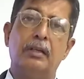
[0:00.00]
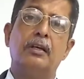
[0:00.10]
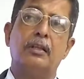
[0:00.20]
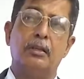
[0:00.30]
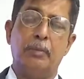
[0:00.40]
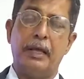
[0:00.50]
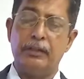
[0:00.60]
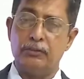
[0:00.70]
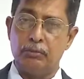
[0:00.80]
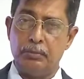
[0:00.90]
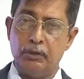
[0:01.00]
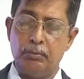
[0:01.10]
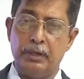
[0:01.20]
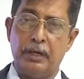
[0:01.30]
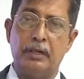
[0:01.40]

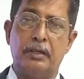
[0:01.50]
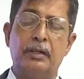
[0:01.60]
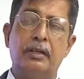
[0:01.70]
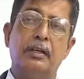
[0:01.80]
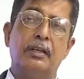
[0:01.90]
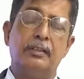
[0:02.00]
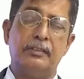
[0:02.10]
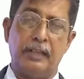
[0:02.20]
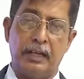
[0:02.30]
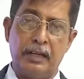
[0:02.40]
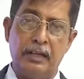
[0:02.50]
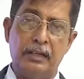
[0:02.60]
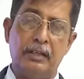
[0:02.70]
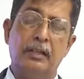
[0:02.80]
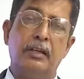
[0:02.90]
the oil removes the
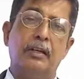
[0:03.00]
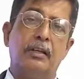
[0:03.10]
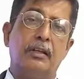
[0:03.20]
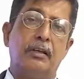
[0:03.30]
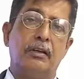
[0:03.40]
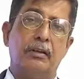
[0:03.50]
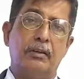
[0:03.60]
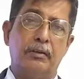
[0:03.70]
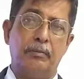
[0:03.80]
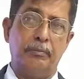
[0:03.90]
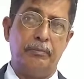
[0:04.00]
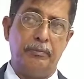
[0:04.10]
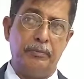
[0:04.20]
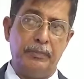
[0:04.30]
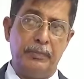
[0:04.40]
heat that has been, the
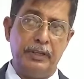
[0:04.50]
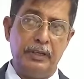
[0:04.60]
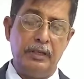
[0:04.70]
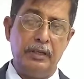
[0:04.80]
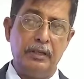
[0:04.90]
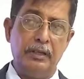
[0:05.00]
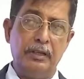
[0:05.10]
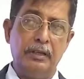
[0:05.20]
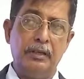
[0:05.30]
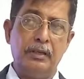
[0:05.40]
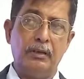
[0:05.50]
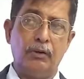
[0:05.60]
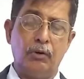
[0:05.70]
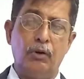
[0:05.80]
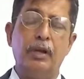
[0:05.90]
frictional heat that has been
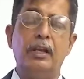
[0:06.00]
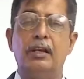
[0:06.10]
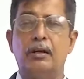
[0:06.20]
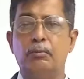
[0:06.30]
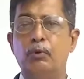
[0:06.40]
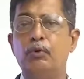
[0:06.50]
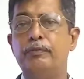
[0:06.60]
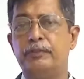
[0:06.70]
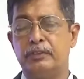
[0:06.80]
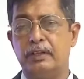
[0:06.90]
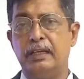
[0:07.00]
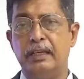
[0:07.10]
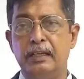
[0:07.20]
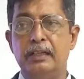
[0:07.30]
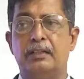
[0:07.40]
generating, that gets generated
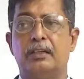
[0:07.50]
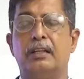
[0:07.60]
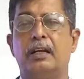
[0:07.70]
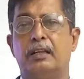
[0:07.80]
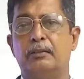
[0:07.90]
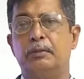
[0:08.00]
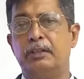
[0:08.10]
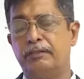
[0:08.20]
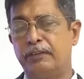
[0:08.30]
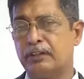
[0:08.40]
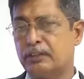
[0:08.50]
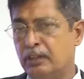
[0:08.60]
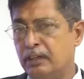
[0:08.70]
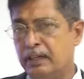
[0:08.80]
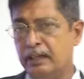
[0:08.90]
in the
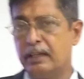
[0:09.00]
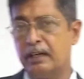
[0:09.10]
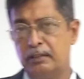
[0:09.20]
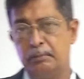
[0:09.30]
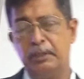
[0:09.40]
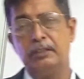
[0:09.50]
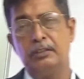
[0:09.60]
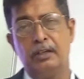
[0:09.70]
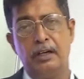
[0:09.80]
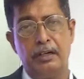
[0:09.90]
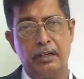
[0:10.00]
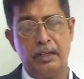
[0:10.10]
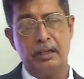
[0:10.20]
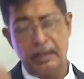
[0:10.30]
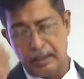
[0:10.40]
rotating element. And
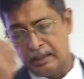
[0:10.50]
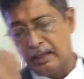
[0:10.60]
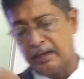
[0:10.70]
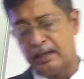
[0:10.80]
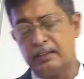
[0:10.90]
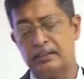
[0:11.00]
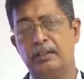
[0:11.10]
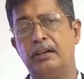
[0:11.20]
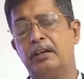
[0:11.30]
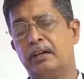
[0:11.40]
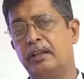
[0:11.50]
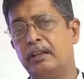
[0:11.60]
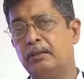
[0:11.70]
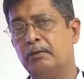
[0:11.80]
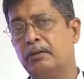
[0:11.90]
third,
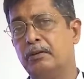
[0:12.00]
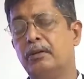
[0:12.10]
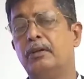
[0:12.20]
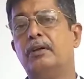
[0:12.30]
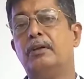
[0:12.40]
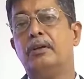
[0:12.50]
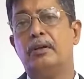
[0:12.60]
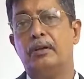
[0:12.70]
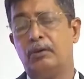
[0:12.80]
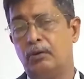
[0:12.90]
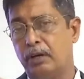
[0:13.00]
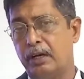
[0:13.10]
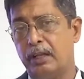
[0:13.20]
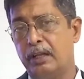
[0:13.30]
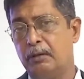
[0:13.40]
during the
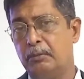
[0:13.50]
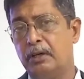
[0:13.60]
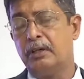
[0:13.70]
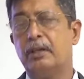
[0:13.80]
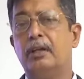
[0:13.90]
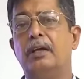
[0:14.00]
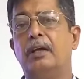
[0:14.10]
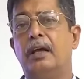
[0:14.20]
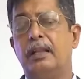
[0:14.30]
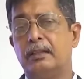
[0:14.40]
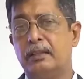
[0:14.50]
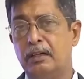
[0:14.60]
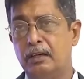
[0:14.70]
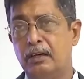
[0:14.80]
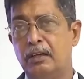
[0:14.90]
movement of
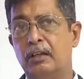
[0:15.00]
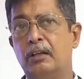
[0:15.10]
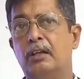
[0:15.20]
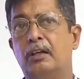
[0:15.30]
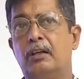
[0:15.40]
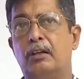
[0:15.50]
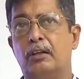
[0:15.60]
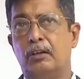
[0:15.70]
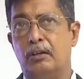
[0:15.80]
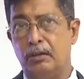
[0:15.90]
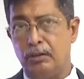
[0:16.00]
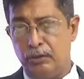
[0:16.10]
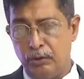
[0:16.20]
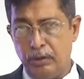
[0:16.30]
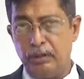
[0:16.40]
the
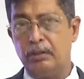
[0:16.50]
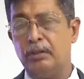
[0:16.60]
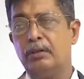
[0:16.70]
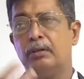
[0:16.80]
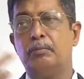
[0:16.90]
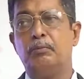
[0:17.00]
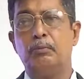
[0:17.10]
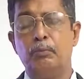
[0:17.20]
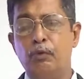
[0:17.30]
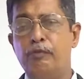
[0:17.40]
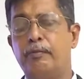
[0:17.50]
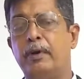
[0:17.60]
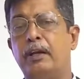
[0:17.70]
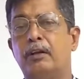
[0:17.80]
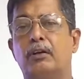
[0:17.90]
rotating
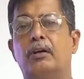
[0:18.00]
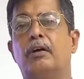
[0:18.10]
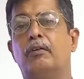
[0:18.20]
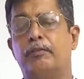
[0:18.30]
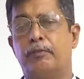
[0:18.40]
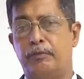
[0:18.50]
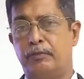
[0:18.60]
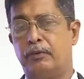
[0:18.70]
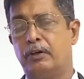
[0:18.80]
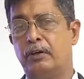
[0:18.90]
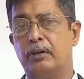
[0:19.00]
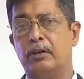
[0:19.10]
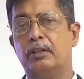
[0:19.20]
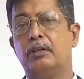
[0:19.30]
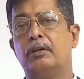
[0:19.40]
element, some
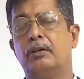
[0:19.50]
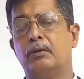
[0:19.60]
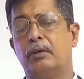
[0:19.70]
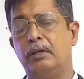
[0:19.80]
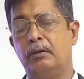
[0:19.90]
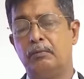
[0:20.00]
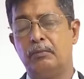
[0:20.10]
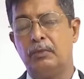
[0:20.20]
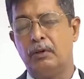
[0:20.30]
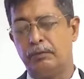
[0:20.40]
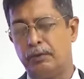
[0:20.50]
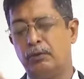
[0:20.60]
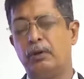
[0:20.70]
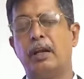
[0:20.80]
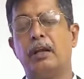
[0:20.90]
debris, some wear and
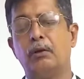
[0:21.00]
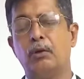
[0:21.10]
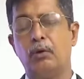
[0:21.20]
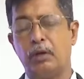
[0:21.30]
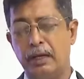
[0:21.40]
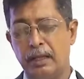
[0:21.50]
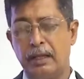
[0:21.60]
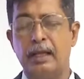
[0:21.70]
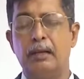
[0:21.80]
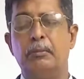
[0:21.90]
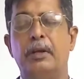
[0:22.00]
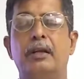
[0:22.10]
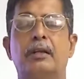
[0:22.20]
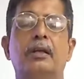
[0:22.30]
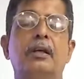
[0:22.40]
tear of the material takes
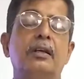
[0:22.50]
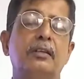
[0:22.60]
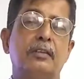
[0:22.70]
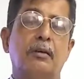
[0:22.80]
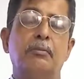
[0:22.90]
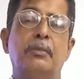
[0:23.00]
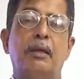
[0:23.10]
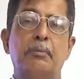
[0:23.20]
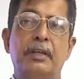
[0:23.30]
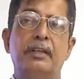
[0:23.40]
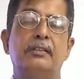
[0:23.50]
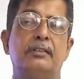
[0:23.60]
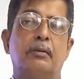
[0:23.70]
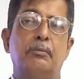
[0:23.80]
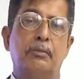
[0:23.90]
place. So the oil
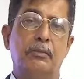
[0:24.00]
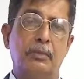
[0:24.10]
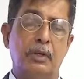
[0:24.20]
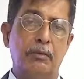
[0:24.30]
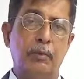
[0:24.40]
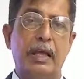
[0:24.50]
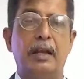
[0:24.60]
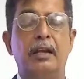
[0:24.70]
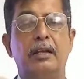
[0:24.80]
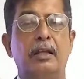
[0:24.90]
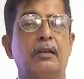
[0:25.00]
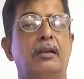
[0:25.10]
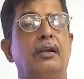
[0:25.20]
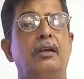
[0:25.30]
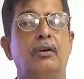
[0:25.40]
also helps to flush
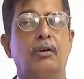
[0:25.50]
that